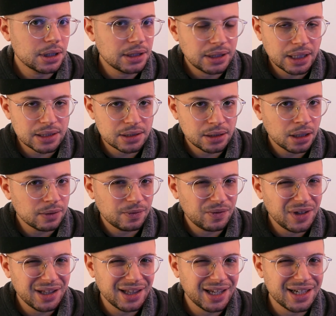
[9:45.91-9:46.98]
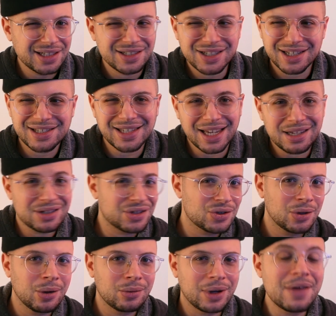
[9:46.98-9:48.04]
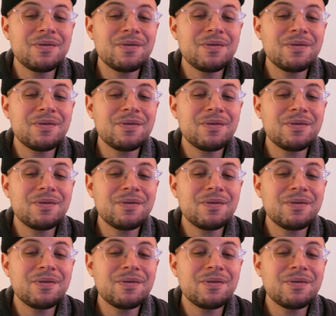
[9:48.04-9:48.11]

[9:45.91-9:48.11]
It does not feel like just a show.